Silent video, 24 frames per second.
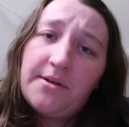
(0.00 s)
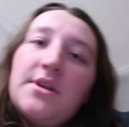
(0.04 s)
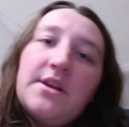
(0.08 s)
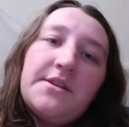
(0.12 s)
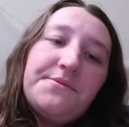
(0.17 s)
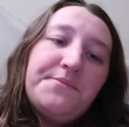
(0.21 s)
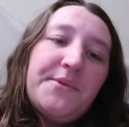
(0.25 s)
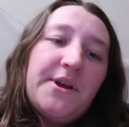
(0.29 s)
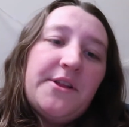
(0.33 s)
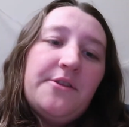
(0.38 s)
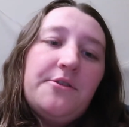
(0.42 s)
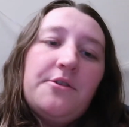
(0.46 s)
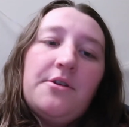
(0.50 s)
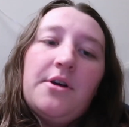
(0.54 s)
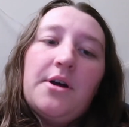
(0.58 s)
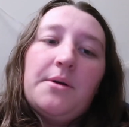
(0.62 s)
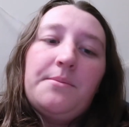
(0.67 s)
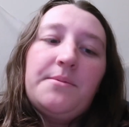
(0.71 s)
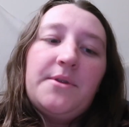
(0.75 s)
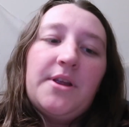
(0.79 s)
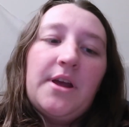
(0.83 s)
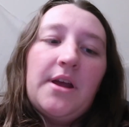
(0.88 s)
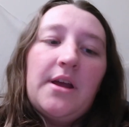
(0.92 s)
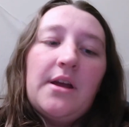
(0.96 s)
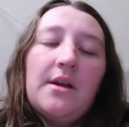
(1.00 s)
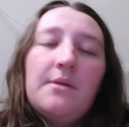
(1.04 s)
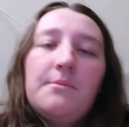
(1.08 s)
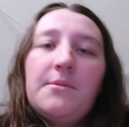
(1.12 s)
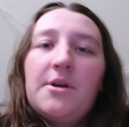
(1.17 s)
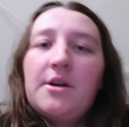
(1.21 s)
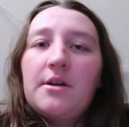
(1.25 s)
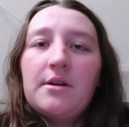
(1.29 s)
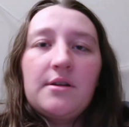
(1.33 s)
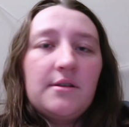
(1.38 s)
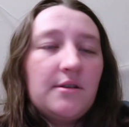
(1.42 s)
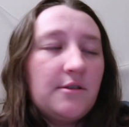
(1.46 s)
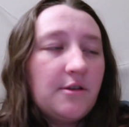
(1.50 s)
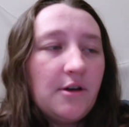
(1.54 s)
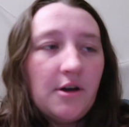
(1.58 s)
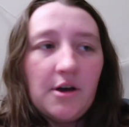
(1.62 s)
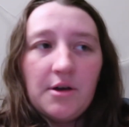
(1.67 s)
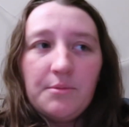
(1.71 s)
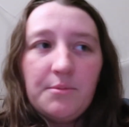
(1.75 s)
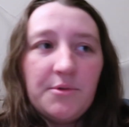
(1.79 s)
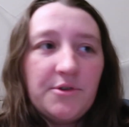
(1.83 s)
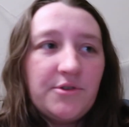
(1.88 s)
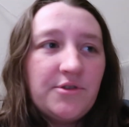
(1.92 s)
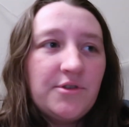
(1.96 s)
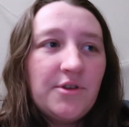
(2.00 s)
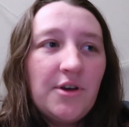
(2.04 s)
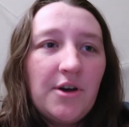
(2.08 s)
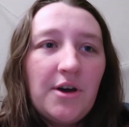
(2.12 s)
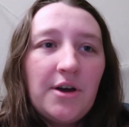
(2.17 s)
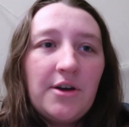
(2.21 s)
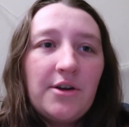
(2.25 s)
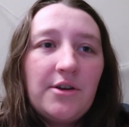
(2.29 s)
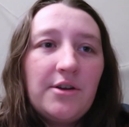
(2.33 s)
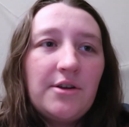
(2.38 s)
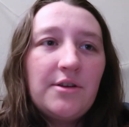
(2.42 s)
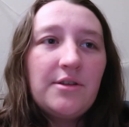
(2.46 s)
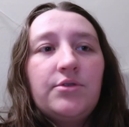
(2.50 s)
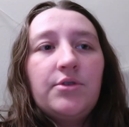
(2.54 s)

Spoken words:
That's my little update. I'm not gonna talk much longer.